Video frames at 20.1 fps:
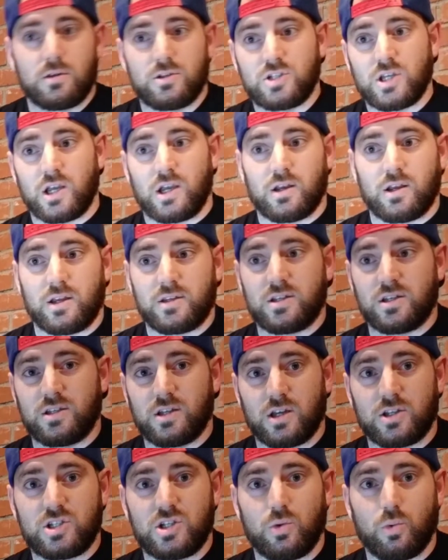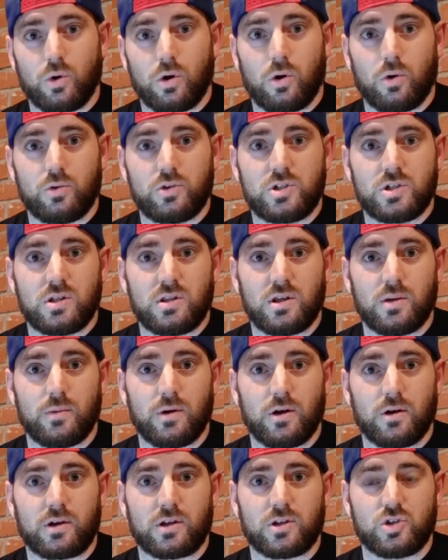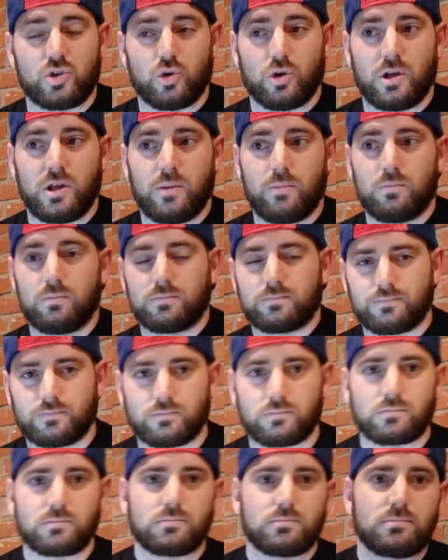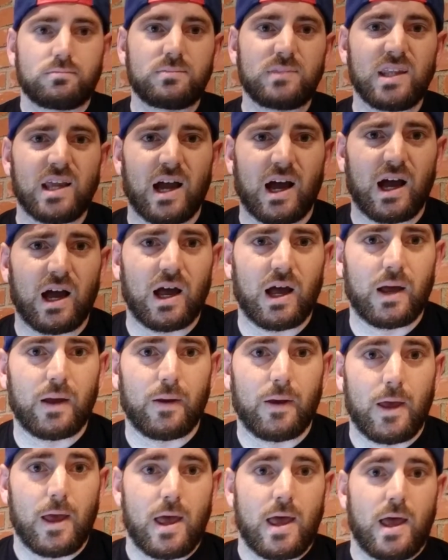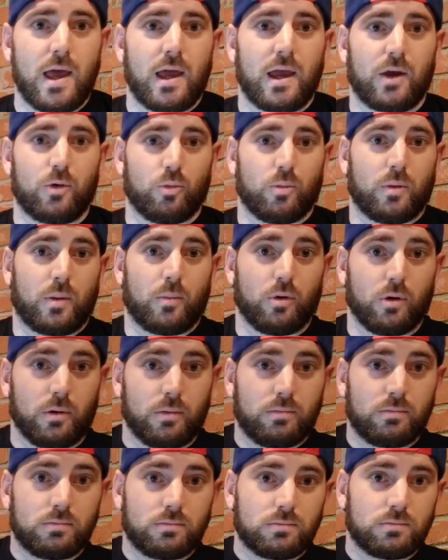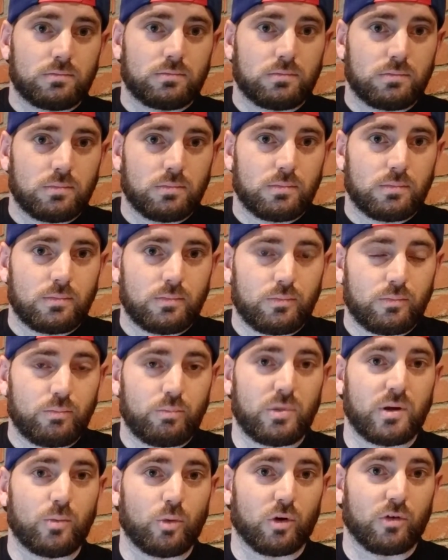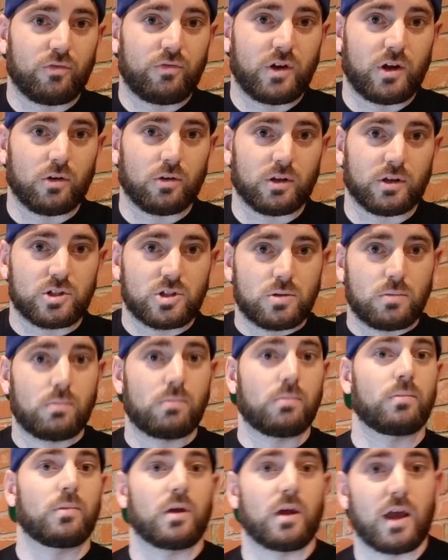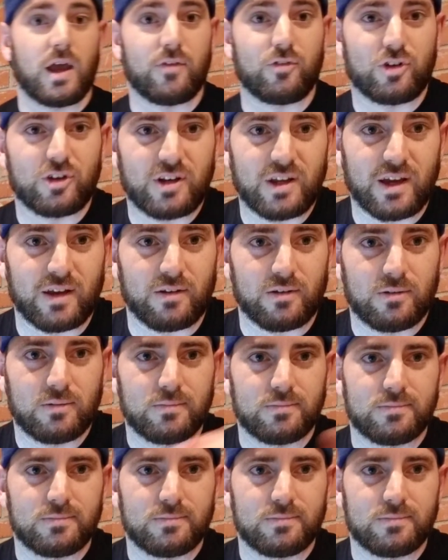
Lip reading: Say goodnight to Dusty Rhodes, the American Dream. And remember, be more fearless. Have a good night.